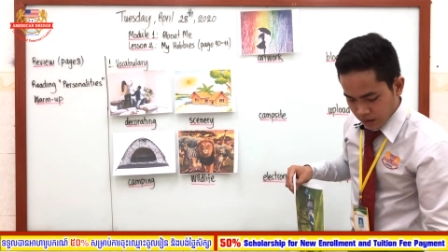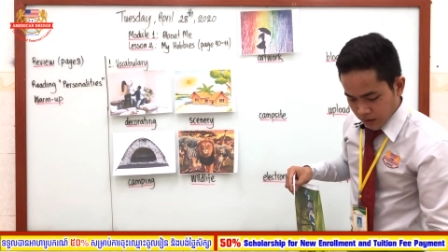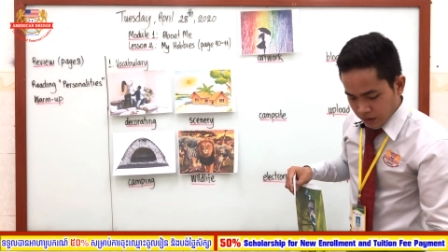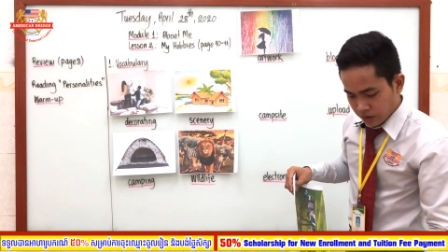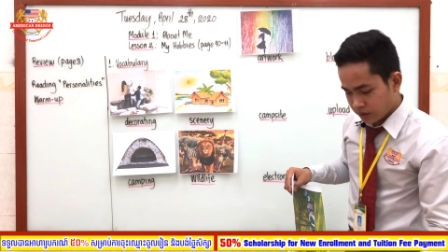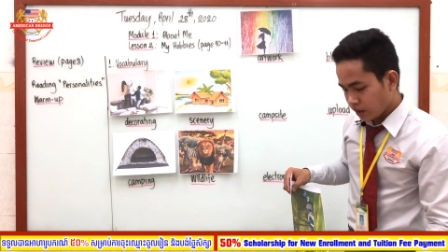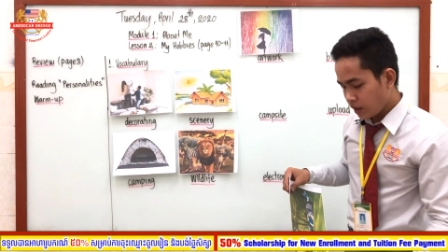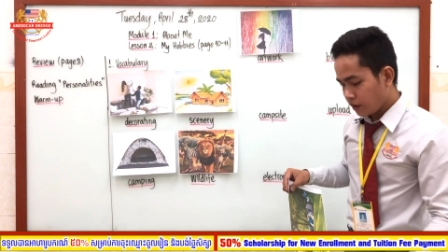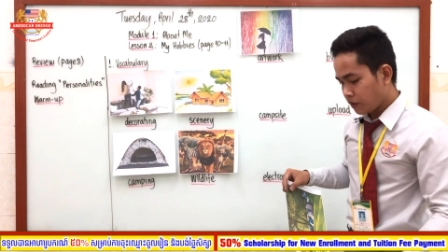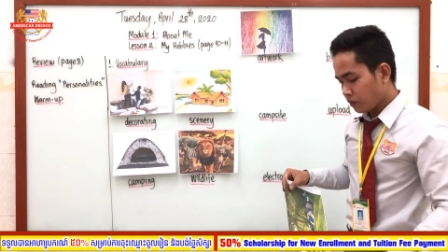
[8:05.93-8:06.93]
Usually,
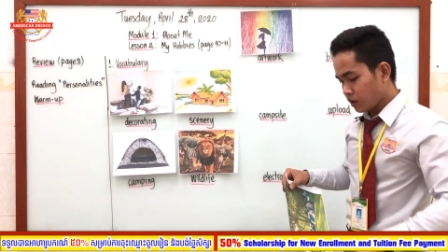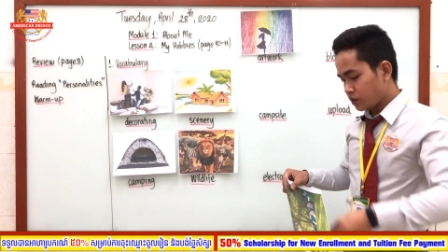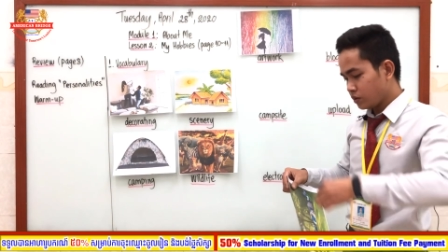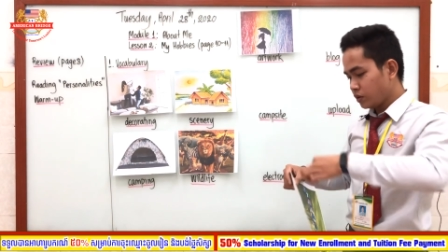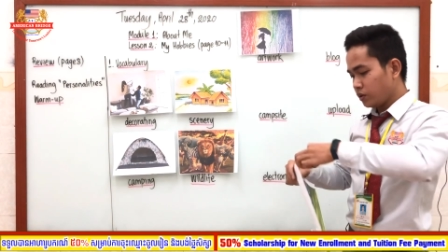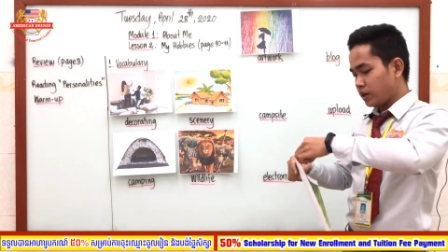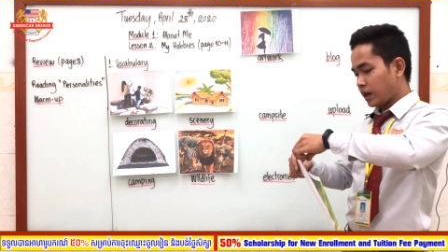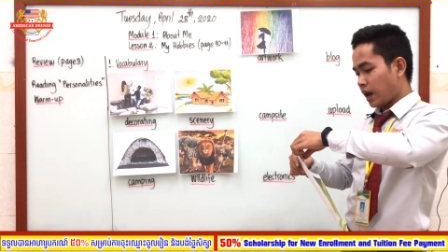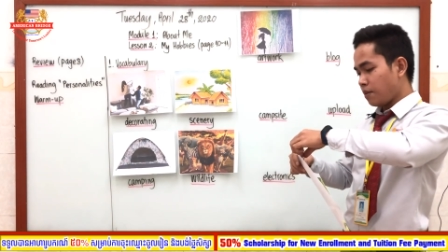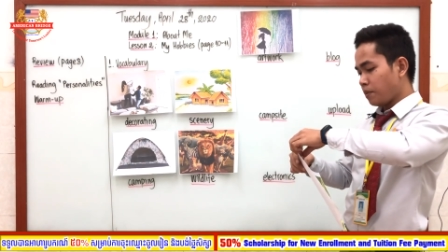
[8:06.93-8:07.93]
if you want to do the
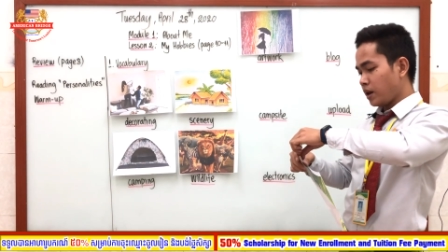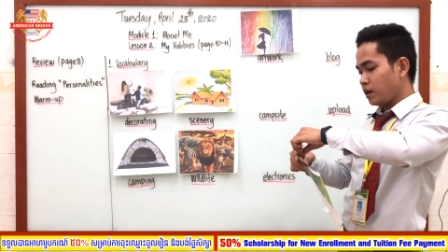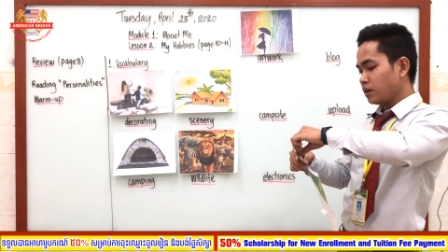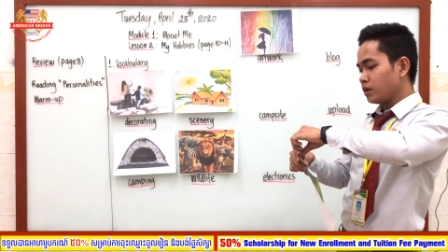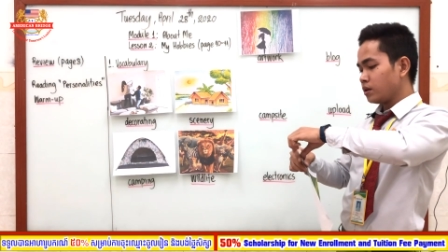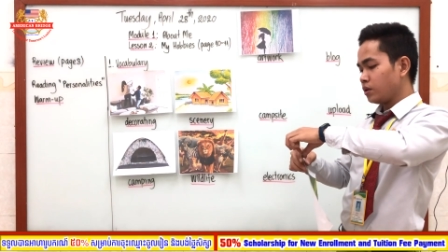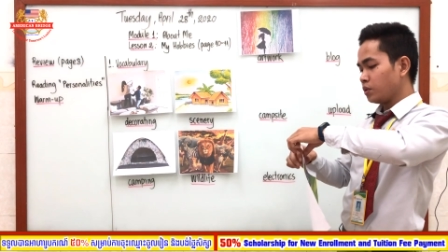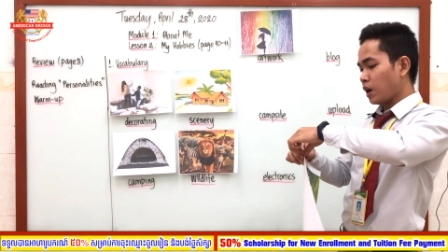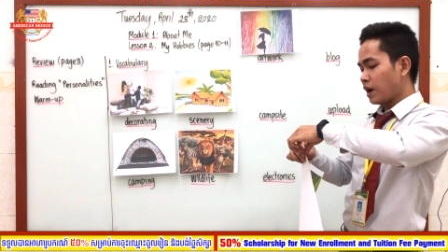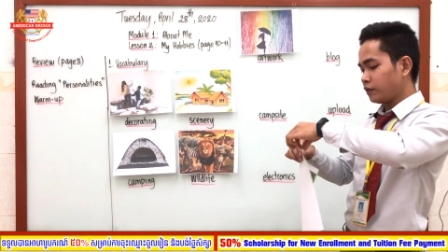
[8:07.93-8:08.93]
camping, you
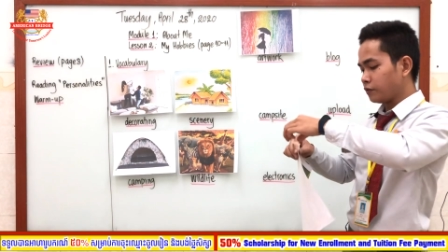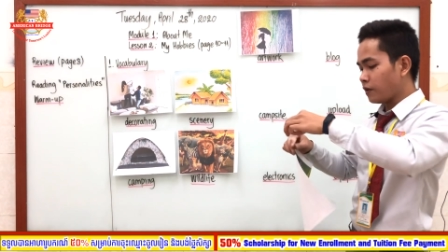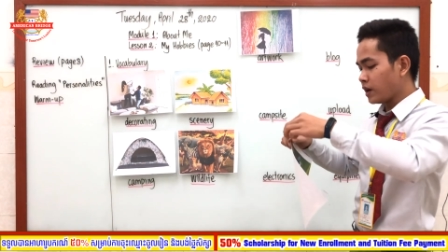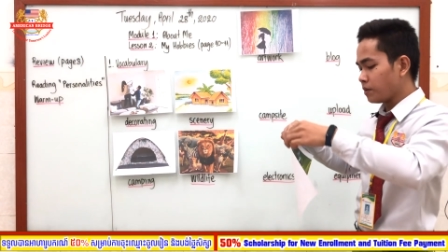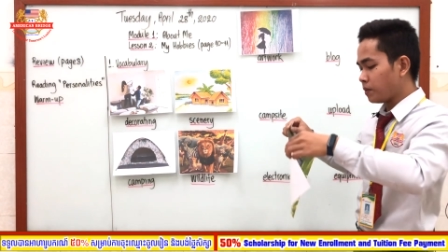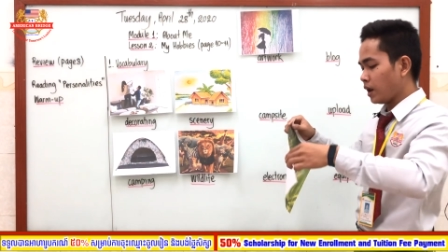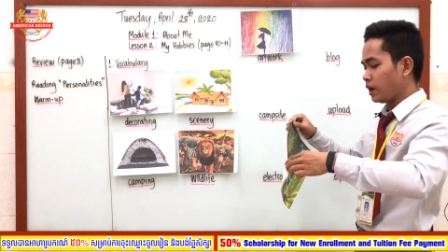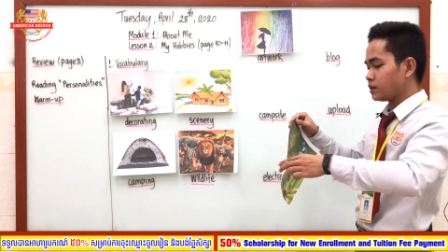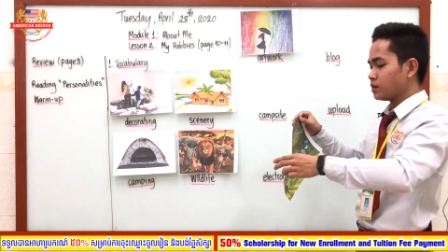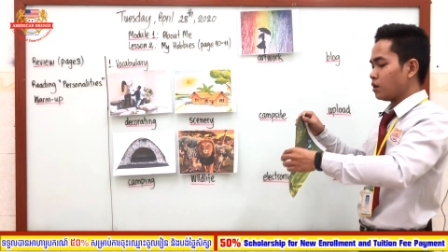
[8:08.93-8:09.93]
have to find a
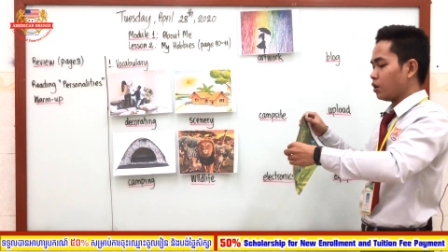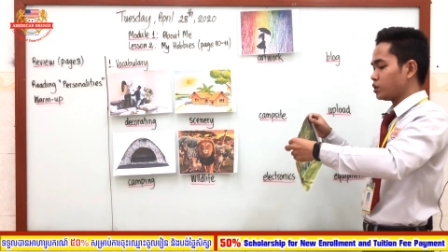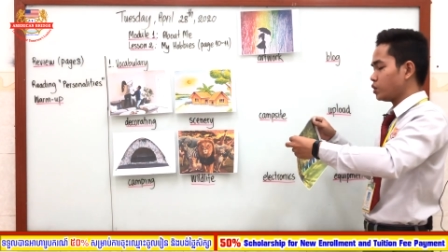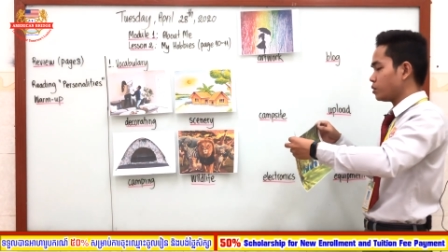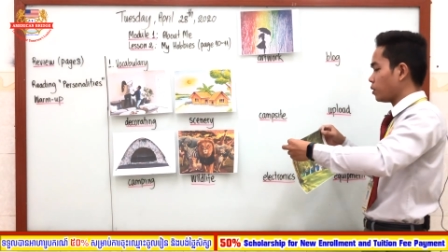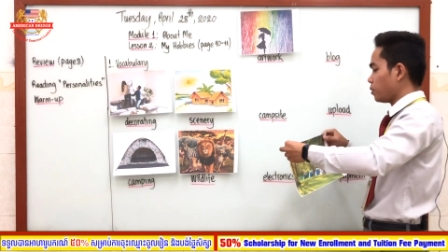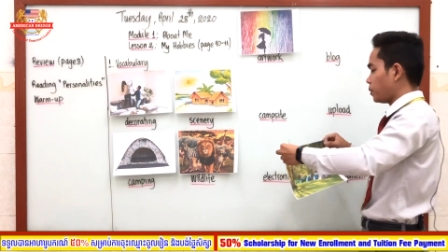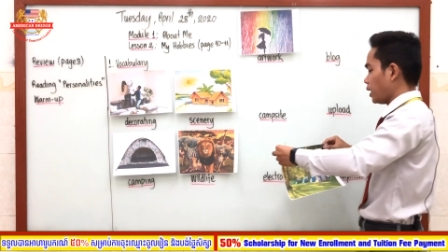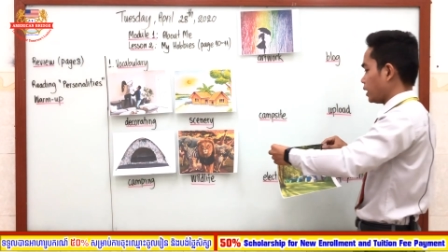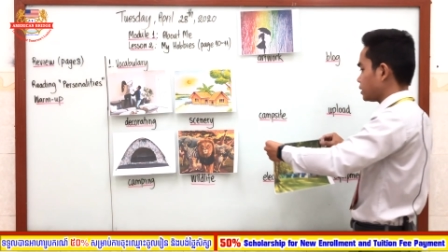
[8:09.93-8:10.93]
place or suitable
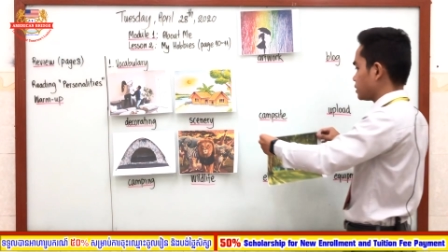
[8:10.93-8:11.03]
place.